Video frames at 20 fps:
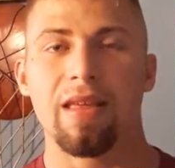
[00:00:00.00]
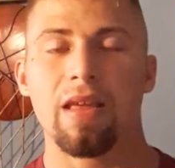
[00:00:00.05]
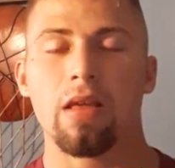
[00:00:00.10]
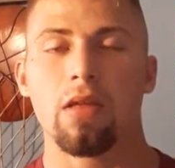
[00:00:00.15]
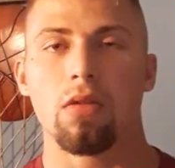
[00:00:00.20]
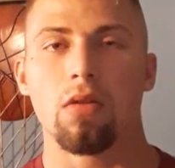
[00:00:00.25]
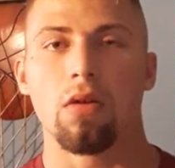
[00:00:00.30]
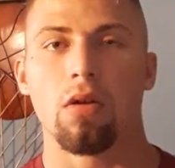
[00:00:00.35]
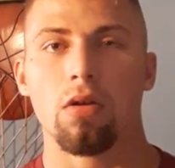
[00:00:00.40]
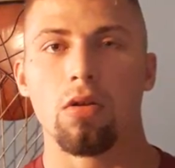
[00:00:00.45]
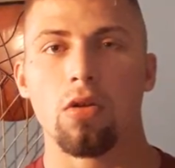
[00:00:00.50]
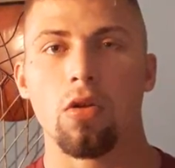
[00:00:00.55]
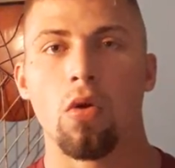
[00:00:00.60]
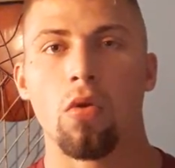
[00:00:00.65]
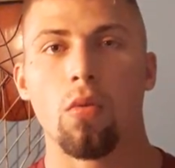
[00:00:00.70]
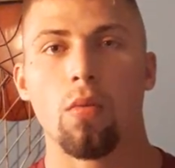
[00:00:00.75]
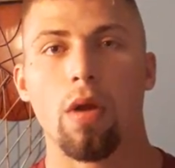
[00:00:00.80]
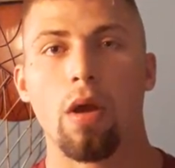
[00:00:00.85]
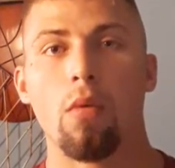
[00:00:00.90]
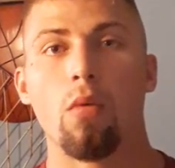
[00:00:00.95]
things aren't
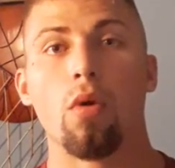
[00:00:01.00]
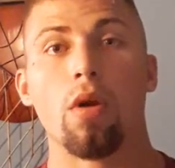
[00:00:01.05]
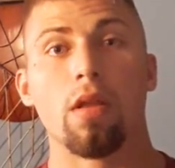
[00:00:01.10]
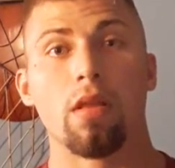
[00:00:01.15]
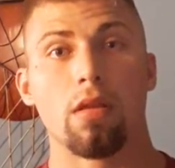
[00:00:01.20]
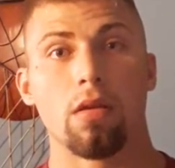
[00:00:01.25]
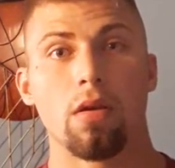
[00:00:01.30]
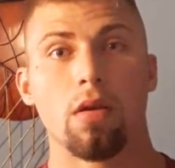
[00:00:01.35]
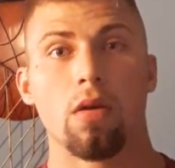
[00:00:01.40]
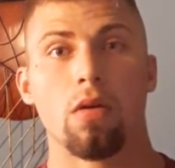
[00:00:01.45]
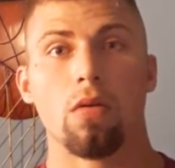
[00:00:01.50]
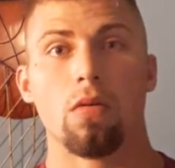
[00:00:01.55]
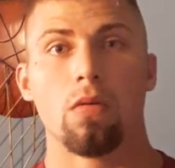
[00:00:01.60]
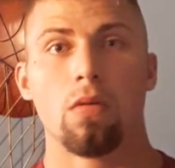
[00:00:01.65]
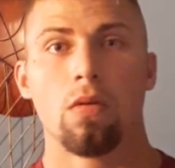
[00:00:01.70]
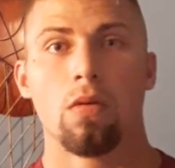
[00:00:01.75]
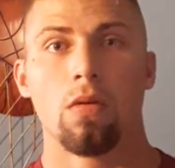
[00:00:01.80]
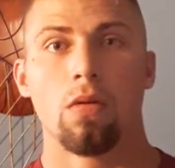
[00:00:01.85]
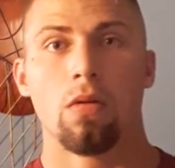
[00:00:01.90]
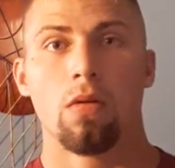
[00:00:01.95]
going the way I want it to go.
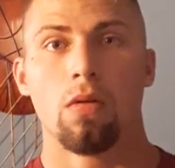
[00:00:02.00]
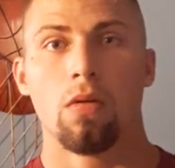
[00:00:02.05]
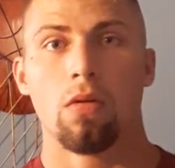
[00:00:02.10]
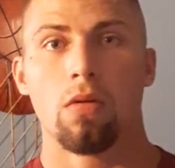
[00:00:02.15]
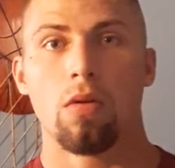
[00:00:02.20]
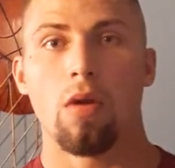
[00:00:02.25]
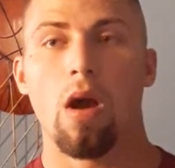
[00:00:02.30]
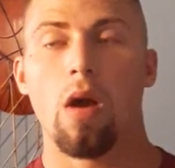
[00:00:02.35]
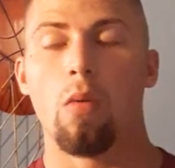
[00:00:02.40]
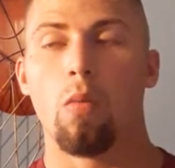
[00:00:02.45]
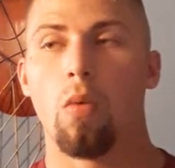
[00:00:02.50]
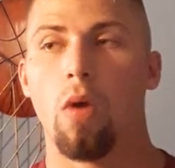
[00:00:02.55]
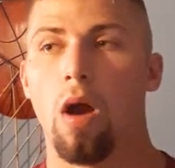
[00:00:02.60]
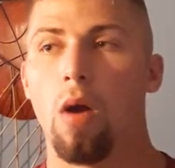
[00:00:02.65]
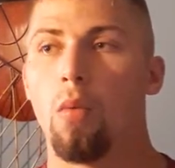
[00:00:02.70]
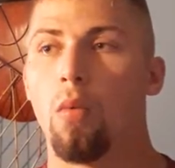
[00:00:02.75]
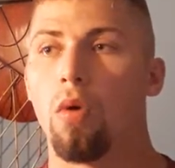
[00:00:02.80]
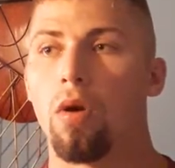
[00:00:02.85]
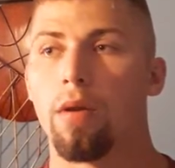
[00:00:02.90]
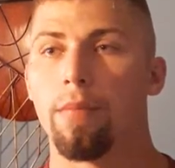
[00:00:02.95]
You know,
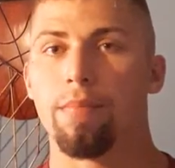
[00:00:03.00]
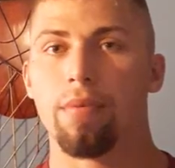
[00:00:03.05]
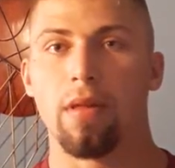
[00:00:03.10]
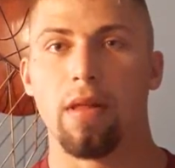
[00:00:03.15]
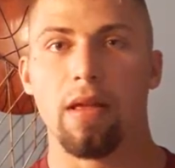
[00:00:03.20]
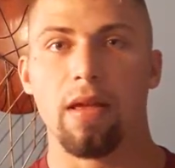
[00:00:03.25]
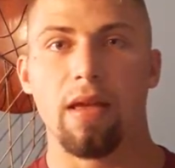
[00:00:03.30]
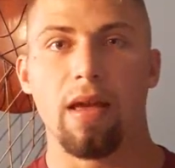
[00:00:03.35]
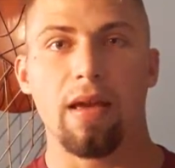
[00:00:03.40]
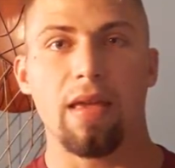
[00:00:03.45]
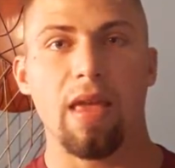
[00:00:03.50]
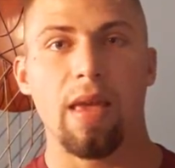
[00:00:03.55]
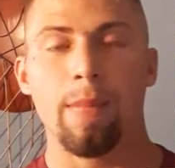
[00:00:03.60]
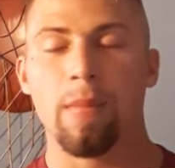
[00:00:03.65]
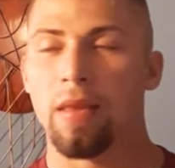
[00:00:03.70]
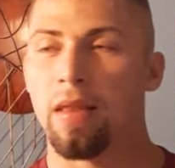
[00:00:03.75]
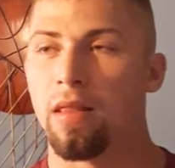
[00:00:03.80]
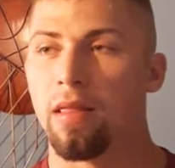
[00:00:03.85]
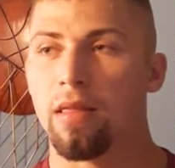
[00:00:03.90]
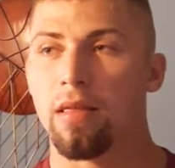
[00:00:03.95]
I want to play. I
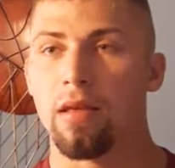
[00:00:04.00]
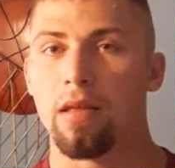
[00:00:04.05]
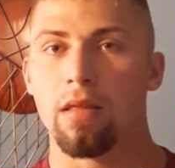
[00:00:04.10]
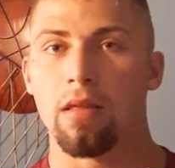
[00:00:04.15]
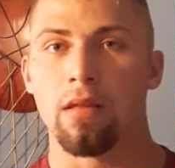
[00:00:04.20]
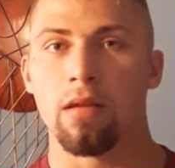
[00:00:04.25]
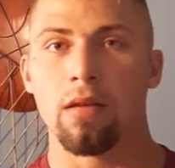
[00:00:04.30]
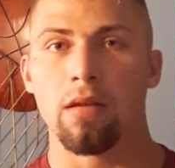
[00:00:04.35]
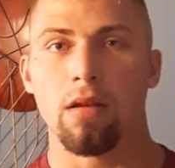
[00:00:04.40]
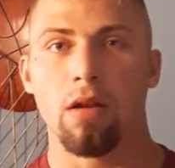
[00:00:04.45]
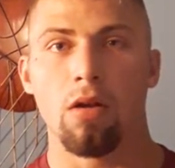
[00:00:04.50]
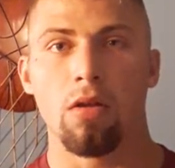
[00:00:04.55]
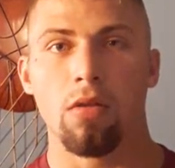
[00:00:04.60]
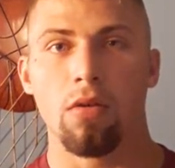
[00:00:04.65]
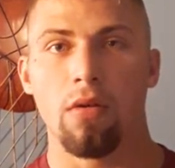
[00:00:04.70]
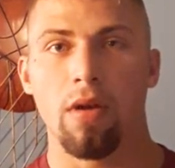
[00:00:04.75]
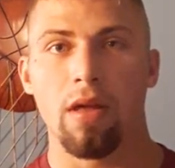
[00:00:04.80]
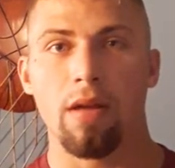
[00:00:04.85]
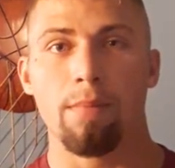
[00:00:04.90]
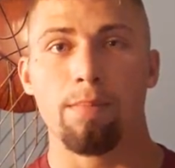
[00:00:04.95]
came into the season,
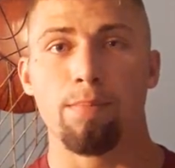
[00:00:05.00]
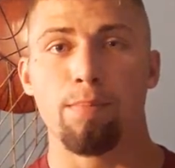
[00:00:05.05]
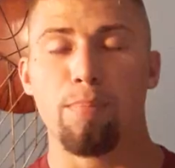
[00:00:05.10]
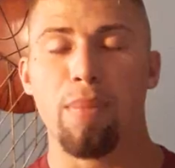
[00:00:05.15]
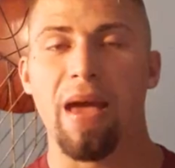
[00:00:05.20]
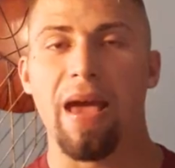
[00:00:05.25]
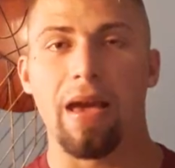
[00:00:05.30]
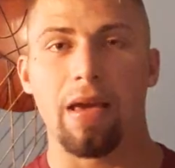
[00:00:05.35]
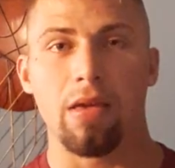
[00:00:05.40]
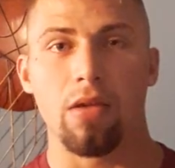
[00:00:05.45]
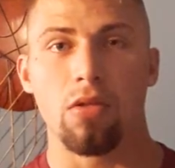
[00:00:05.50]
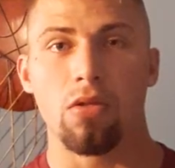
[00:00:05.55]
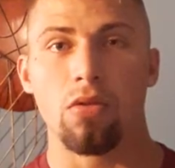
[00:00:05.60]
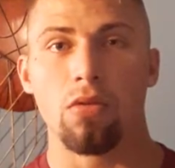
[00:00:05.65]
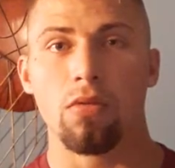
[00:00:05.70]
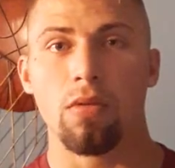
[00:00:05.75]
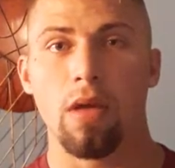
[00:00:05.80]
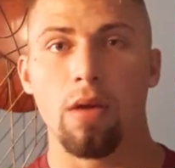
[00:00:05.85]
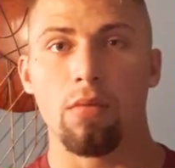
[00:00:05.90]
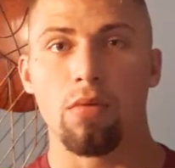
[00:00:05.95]
although I had a back
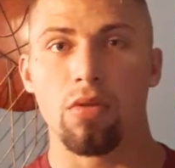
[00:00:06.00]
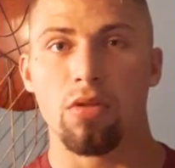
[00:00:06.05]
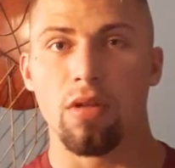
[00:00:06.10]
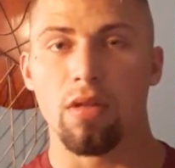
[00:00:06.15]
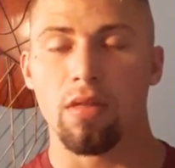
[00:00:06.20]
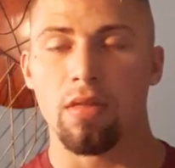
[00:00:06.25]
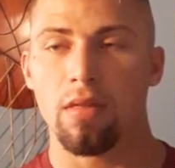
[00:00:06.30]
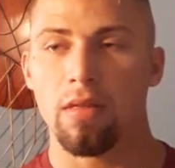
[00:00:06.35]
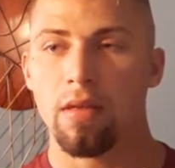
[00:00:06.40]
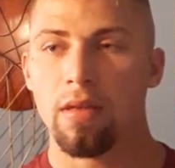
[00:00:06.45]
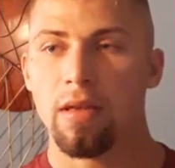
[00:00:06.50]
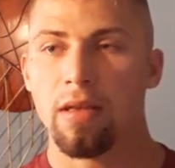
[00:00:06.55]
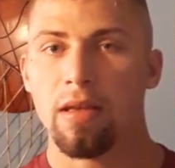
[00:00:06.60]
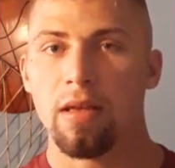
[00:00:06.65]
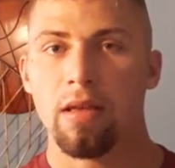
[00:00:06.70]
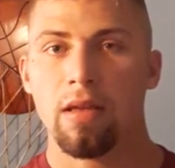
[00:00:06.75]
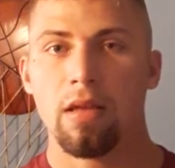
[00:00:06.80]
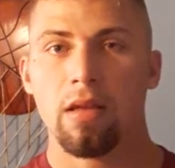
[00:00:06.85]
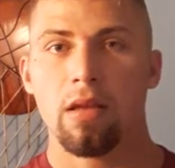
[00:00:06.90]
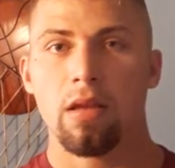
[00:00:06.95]
issue that was just
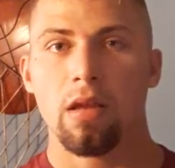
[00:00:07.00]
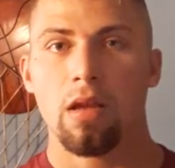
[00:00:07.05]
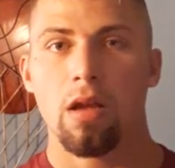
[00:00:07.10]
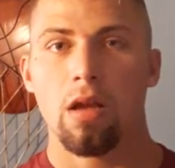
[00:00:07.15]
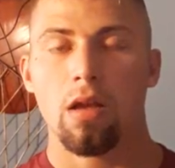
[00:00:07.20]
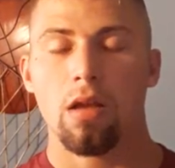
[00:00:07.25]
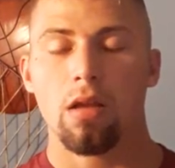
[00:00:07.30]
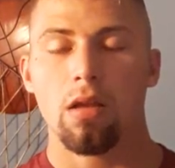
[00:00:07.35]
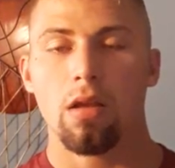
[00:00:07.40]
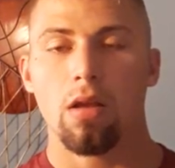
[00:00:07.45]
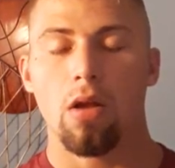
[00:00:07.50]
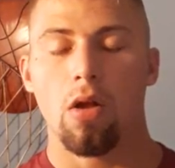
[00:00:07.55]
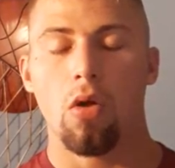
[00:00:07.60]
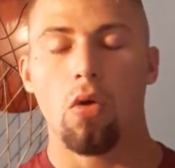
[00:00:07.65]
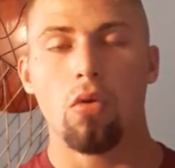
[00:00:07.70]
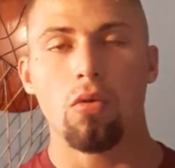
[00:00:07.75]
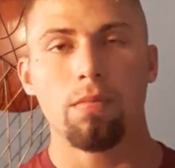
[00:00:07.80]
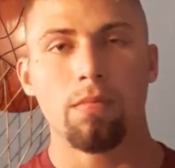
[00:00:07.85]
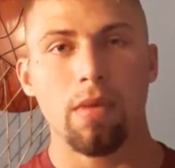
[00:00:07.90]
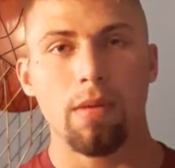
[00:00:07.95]

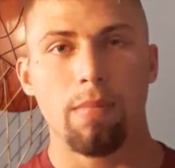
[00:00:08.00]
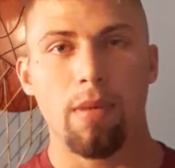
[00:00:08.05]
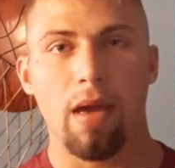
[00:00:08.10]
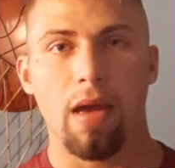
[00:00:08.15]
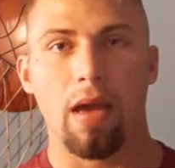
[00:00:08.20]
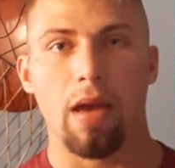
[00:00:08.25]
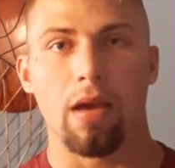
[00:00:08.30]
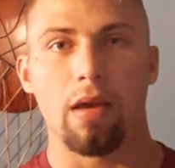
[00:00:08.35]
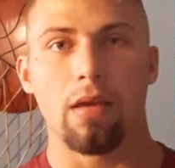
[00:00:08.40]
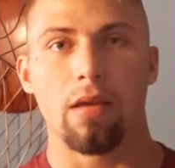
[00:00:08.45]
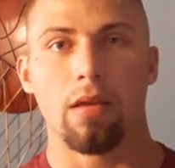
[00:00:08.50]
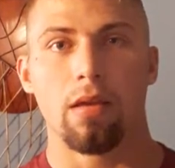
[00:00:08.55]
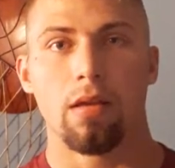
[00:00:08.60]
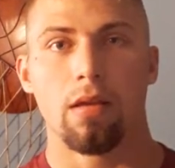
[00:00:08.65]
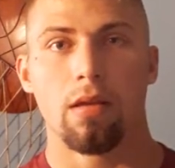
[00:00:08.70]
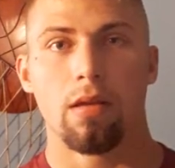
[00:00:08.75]
holding me back.